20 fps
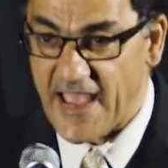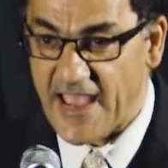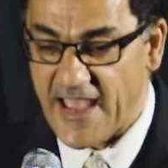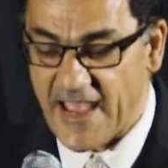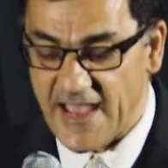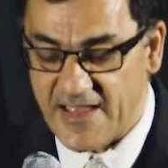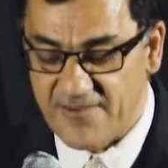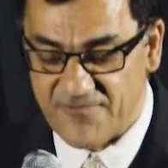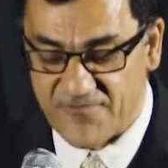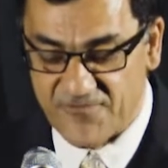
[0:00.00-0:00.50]

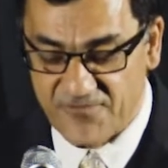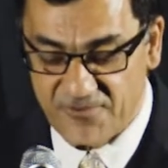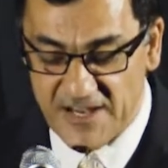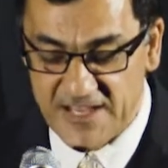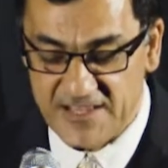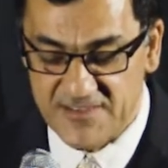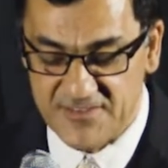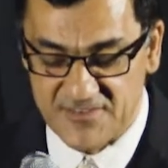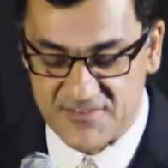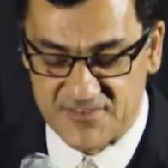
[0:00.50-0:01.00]
And
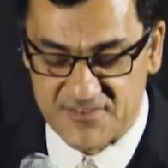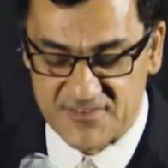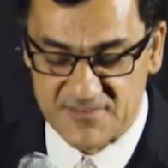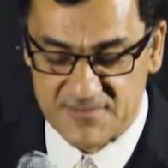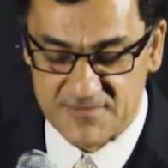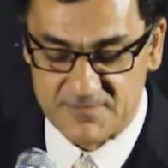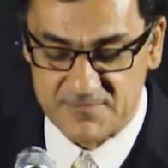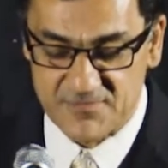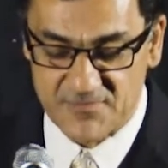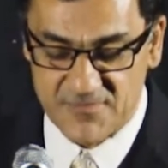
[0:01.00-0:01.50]

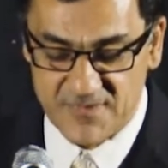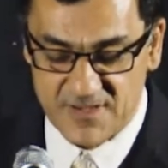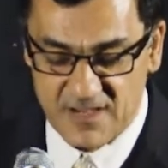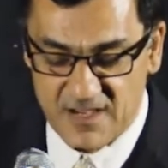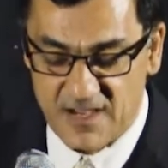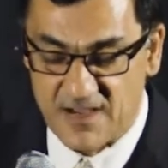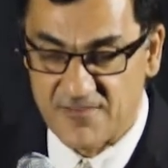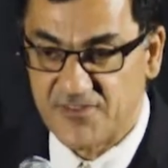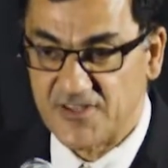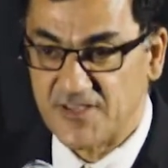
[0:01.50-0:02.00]
friends
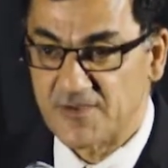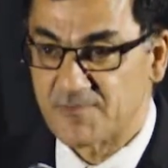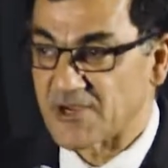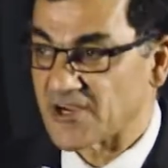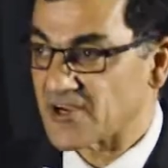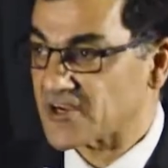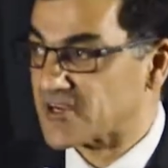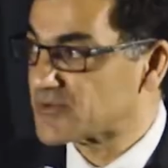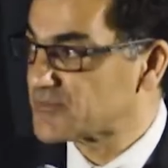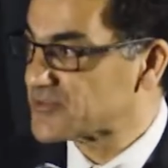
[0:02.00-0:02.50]
of the
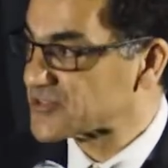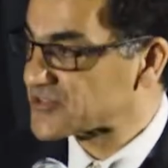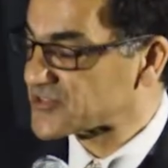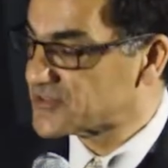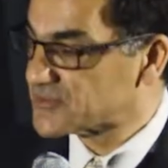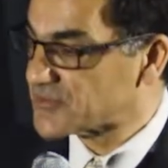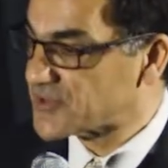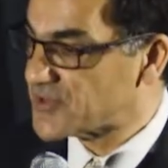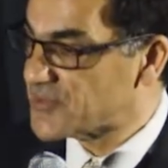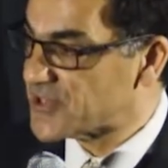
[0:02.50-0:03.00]
American
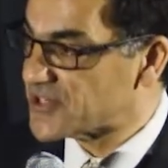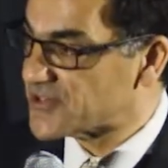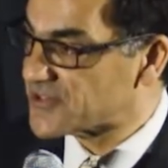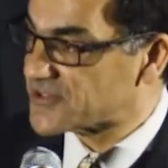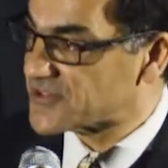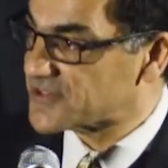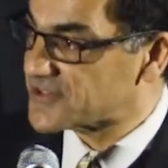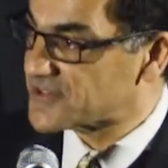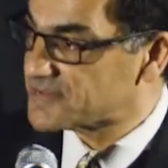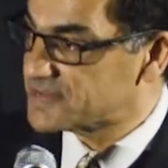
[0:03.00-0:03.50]
Muslim
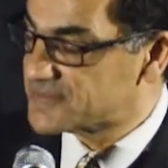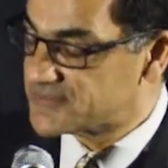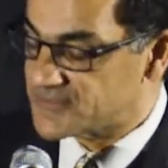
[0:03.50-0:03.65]
community.